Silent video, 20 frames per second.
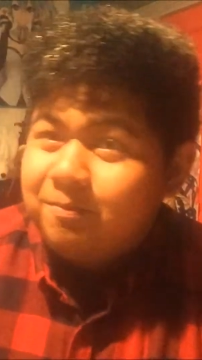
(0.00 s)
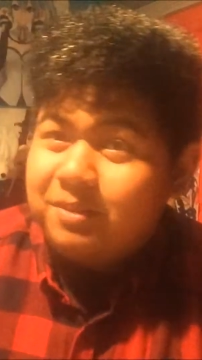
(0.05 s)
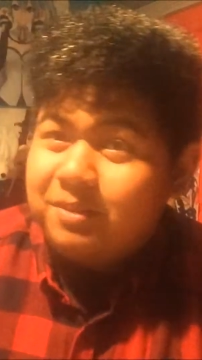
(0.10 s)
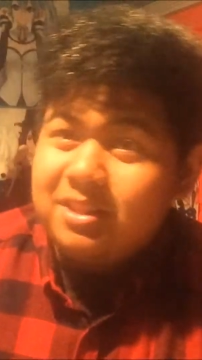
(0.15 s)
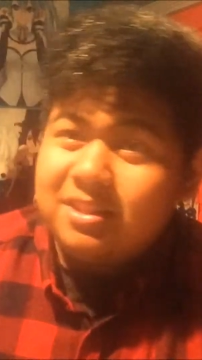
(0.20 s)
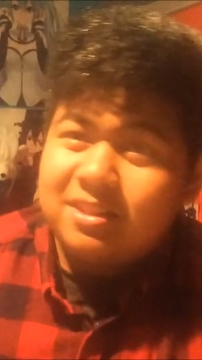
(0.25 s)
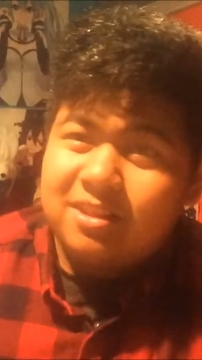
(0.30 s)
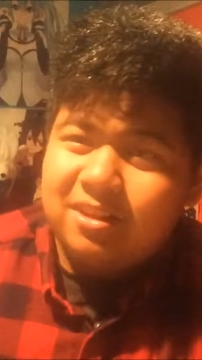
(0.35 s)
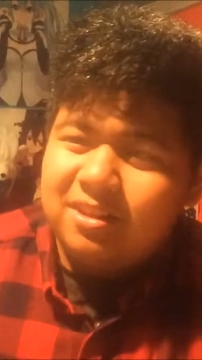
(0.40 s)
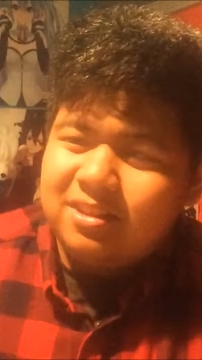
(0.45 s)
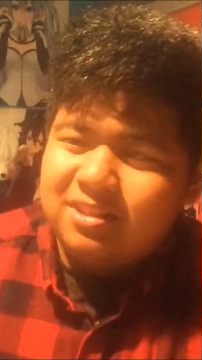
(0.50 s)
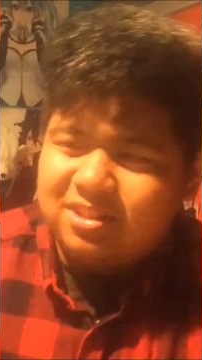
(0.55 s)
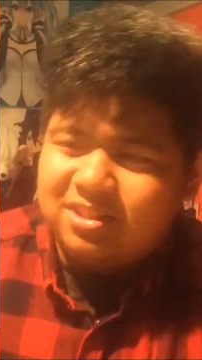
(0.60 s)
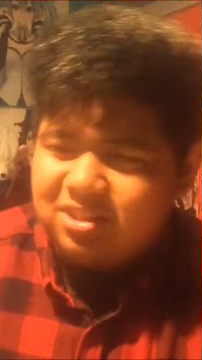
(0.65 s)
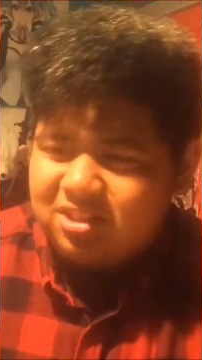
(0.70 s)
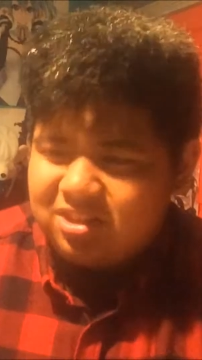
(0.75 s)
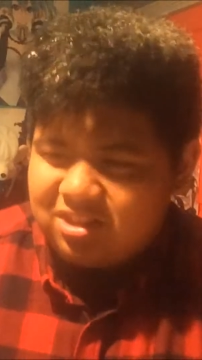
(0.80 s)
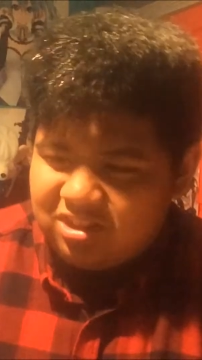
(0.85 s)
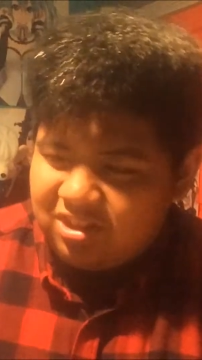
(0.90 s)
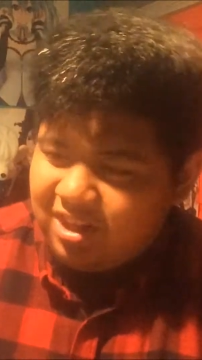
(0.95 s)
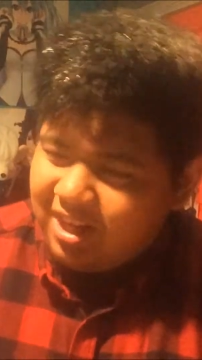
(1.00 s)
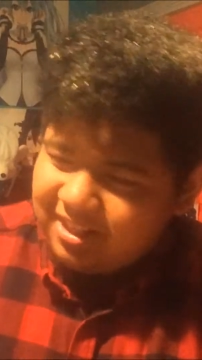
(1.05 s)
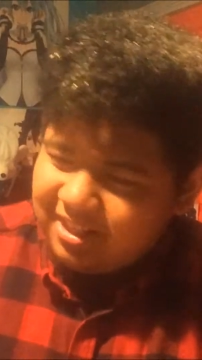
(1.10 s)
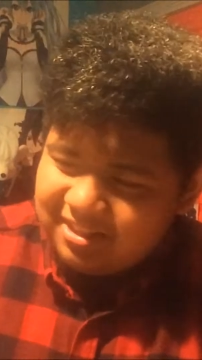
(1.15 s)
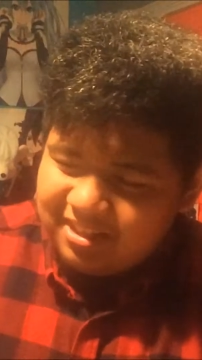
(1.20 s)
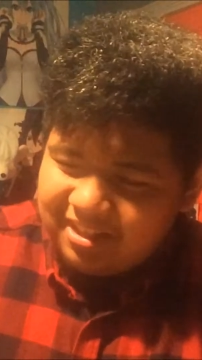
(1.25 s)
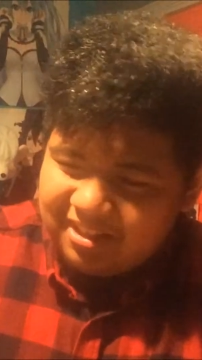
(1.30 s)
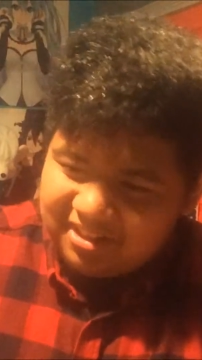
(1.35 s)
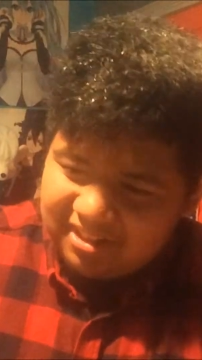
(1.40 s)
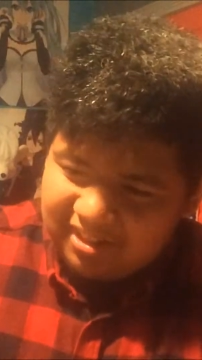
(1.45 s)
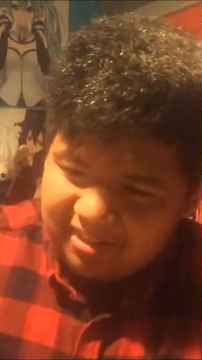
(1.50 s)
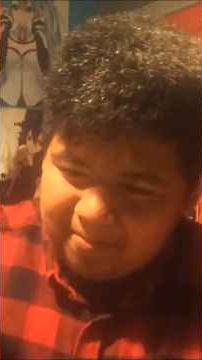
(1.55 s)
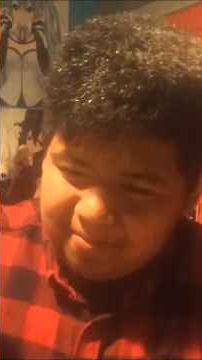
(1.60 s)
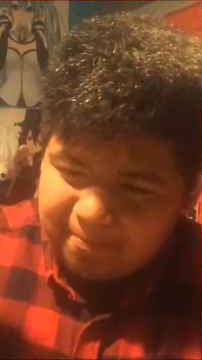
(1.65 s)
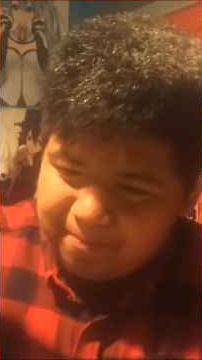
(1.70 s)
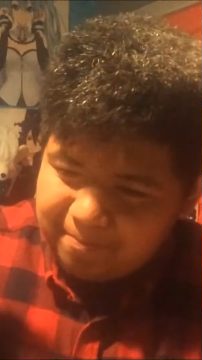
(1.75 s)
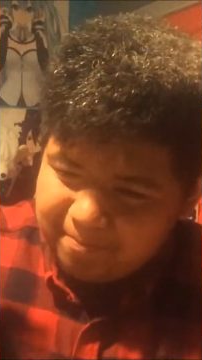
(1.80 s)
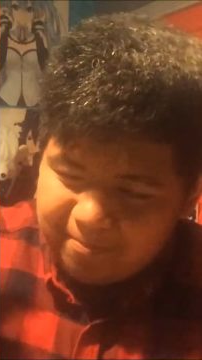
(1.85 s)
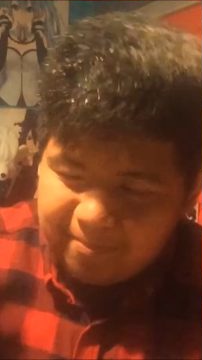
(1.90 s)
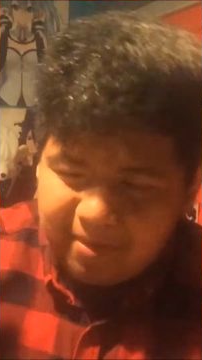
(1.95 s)
These girls trained to
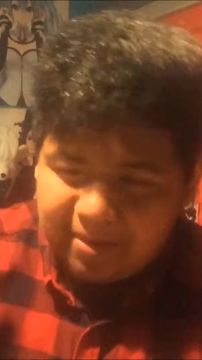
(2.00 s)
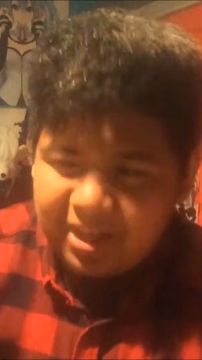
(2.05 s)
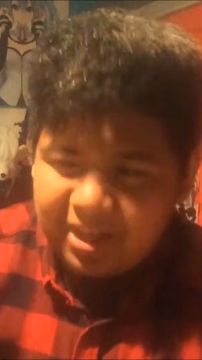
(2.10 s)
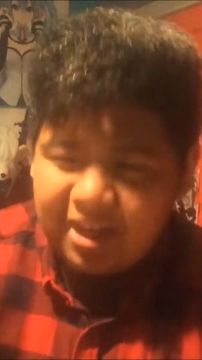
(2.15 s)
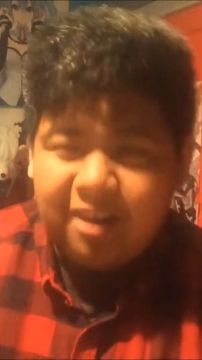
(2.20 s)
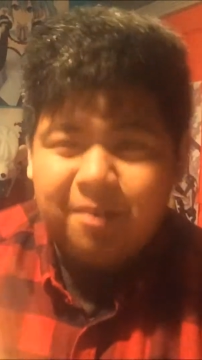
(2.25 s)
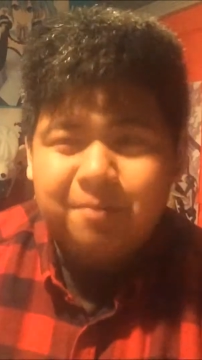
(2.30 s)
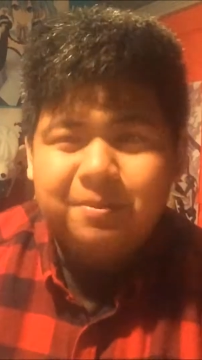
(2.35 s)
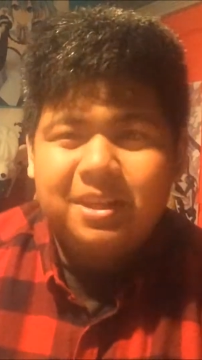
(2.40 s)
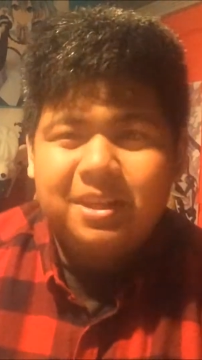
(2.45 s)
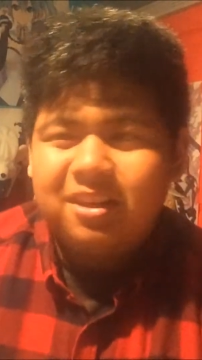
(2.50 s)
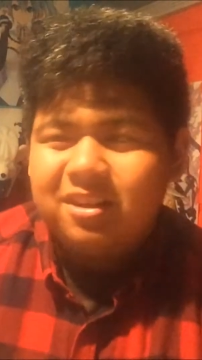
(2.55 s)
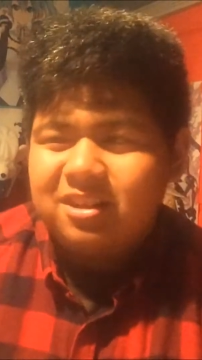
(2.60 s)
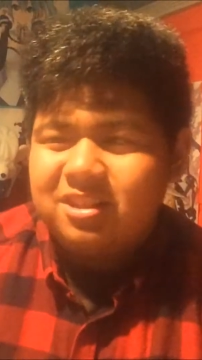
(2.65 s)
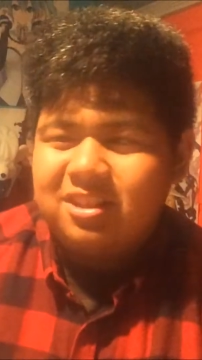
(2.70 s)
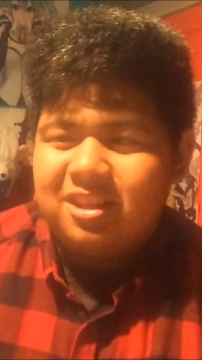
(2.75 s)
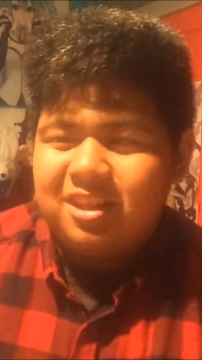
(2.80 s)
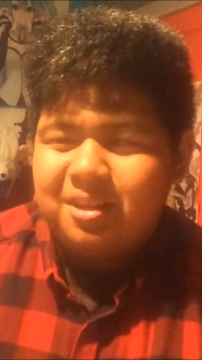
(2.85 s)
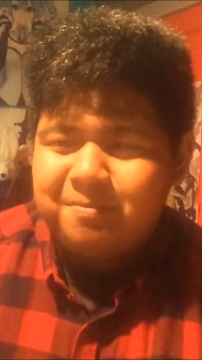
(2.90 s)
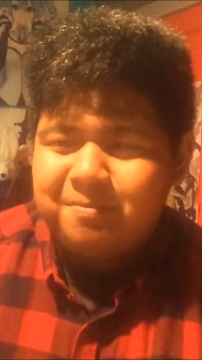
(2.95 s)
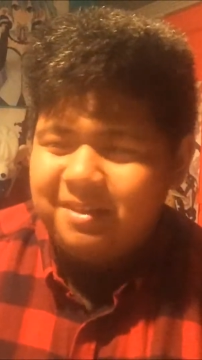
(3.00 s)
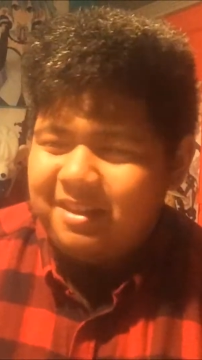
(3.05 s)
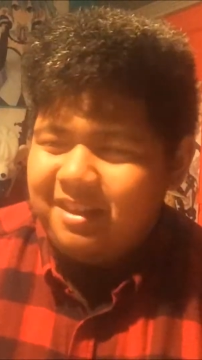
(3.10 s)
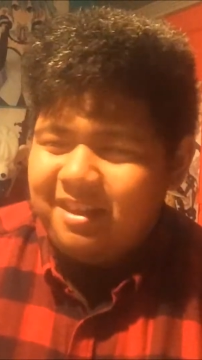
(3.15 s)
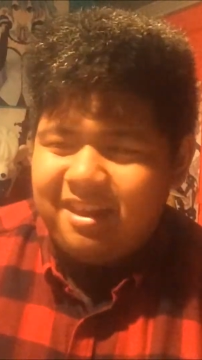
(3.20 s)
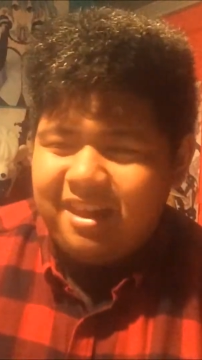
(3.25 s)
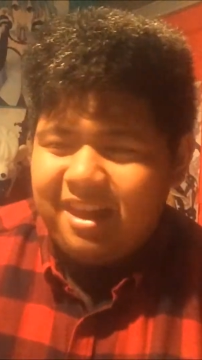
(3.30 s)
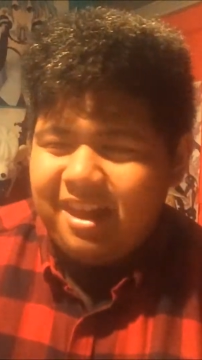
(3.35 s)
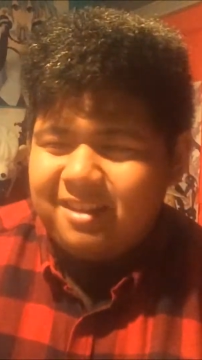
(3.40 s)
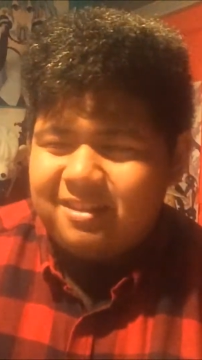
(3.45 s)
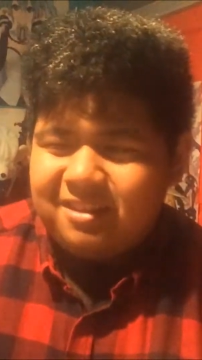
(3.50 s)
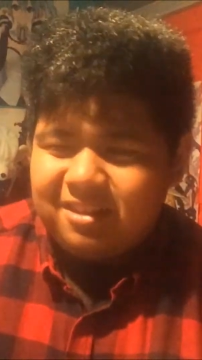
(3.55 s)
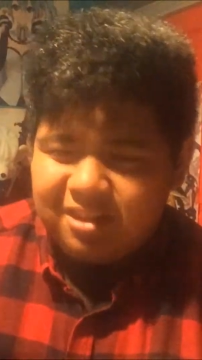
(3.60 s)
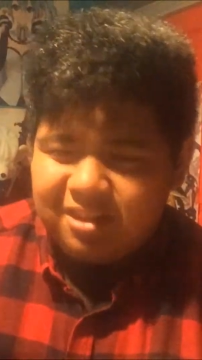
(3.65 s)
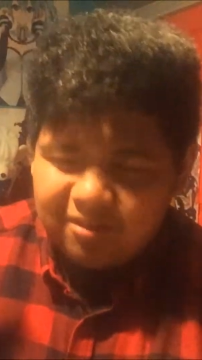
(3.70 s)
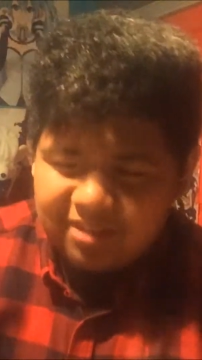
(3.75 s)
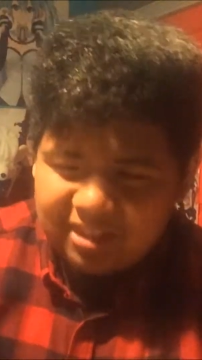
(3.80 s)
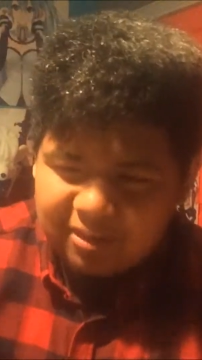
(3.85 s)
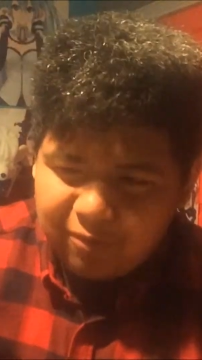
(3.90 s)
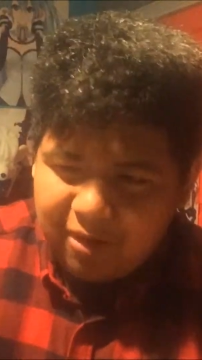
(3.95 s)
commandeer a ship and to
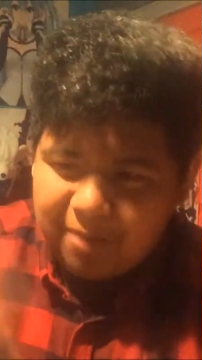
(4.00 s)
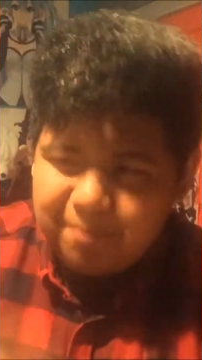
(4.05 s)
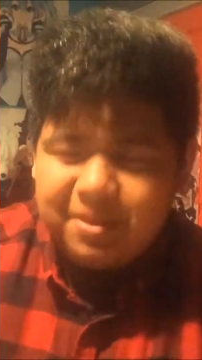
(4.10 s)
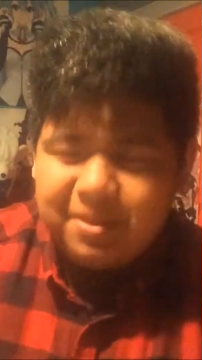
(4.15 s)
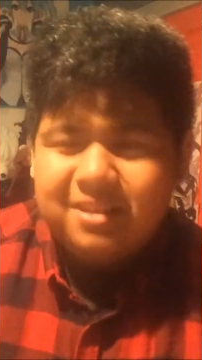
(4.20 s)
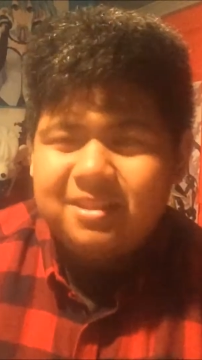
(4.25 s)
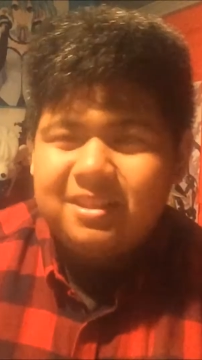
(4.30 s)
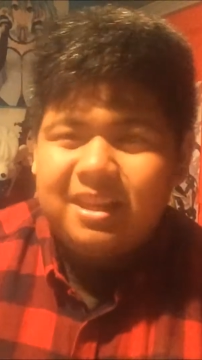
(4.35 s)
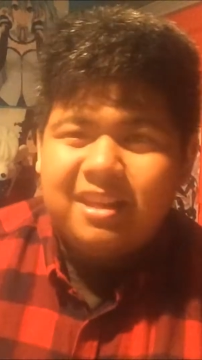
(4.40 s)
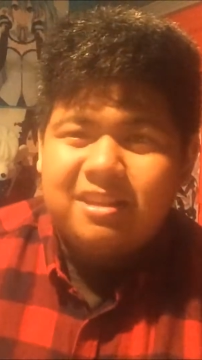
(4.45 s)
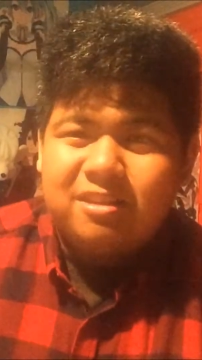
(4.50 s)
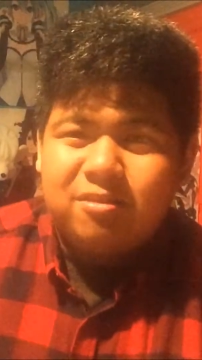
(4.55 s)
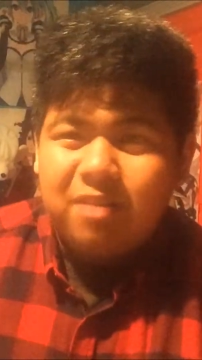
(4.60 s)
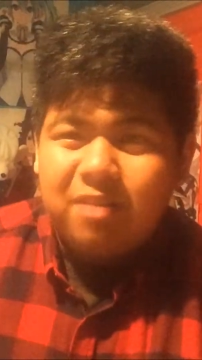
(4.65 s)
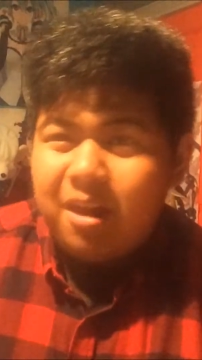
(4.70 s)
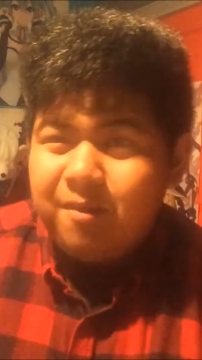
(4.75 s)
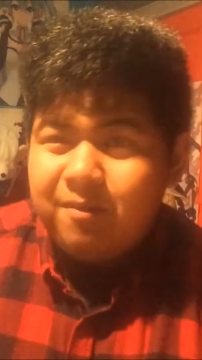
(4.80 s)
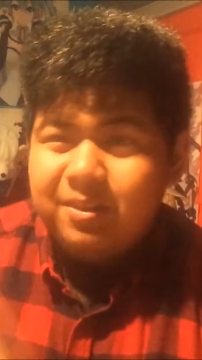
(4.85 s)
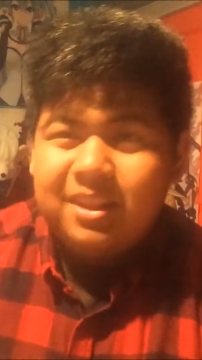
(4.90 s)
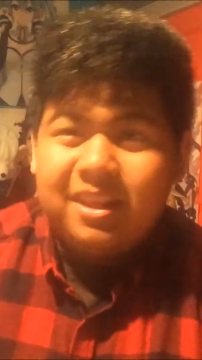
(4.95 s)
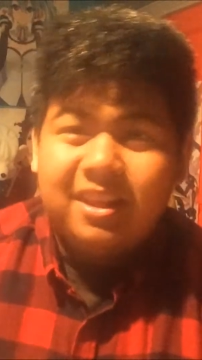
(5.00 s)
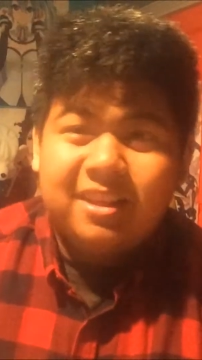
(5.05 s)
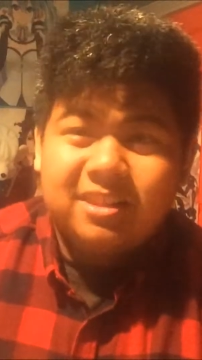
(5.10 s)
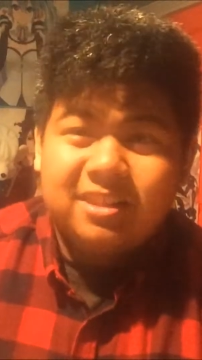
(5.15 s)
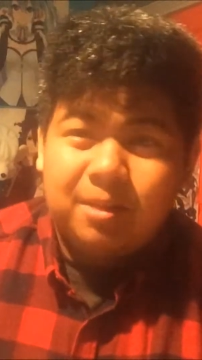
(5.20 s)
use its weapons and do everything.